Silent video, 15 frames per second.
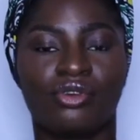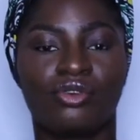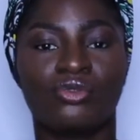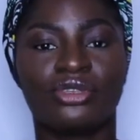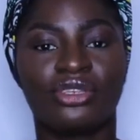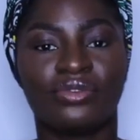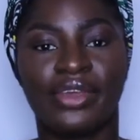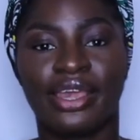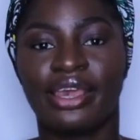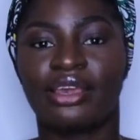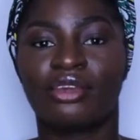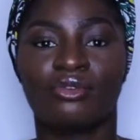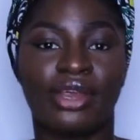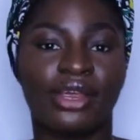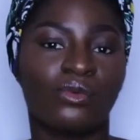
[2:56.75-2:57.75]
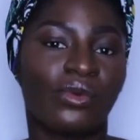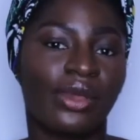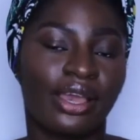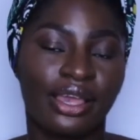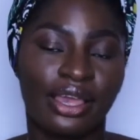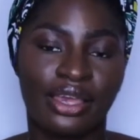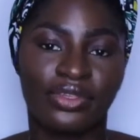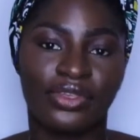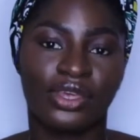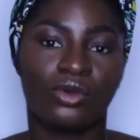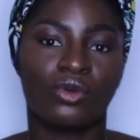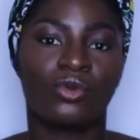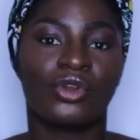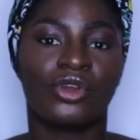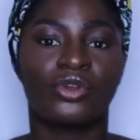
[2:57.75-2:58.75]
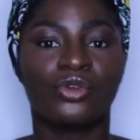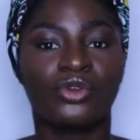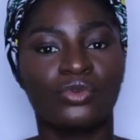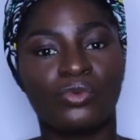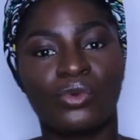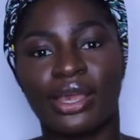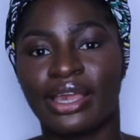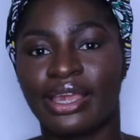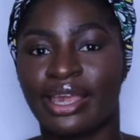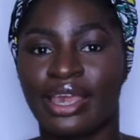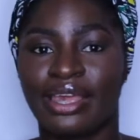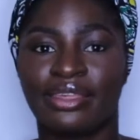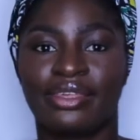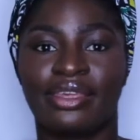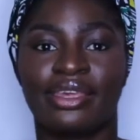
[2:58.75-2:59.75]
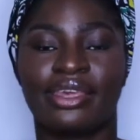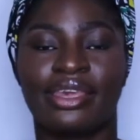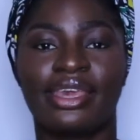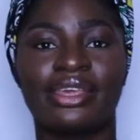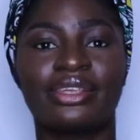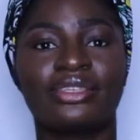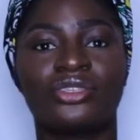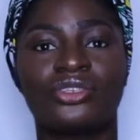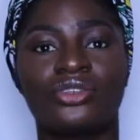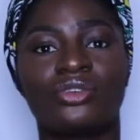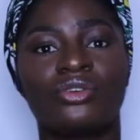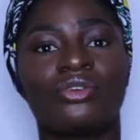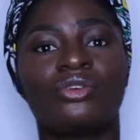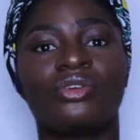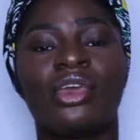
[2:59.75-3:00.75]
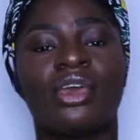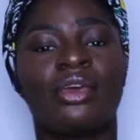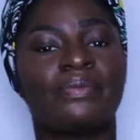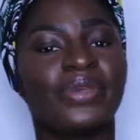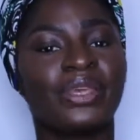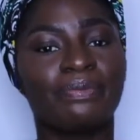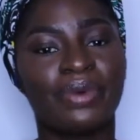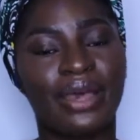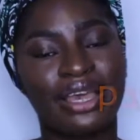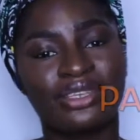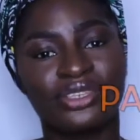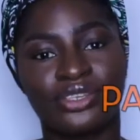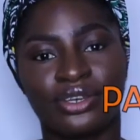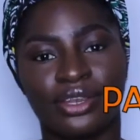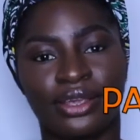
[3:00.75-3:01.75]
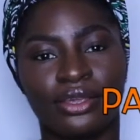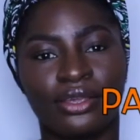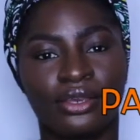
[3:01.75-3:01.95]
cultivate a great work ethic or a good work ethic is to be passionate.